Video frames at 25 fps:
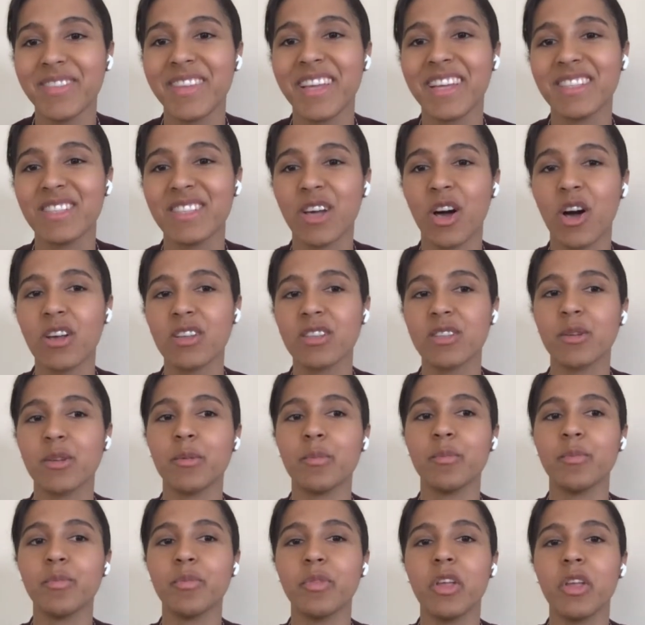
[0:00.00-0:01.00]
That's
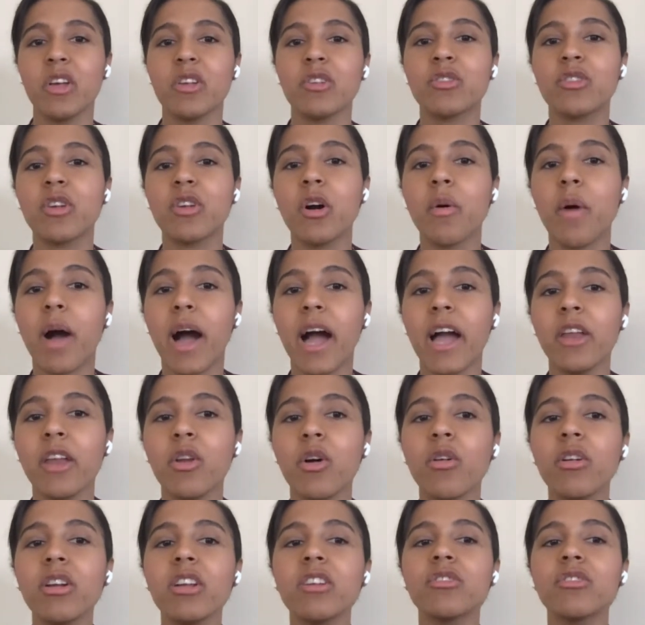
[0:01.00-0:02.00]
awesome. So I
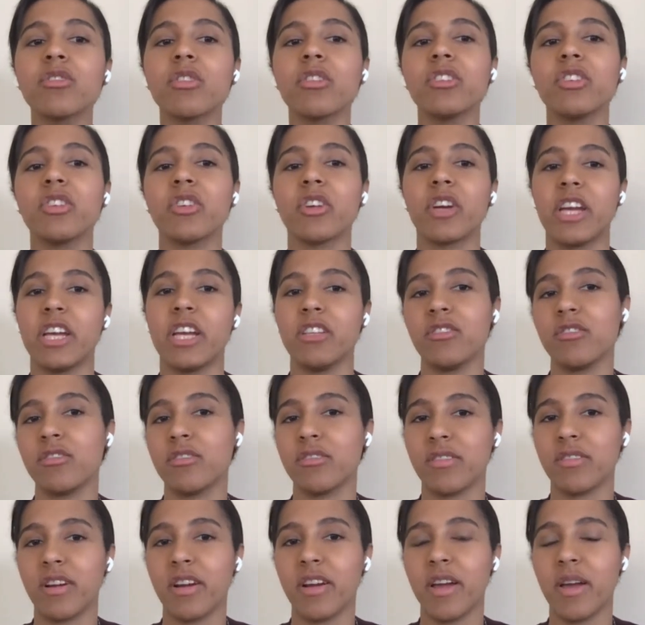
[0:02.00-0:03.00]
noticed on your
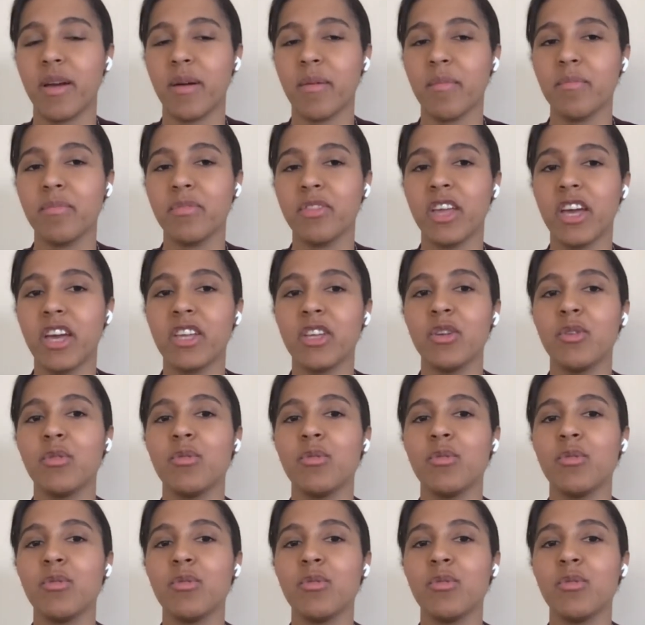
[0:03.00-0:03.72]
Instagram that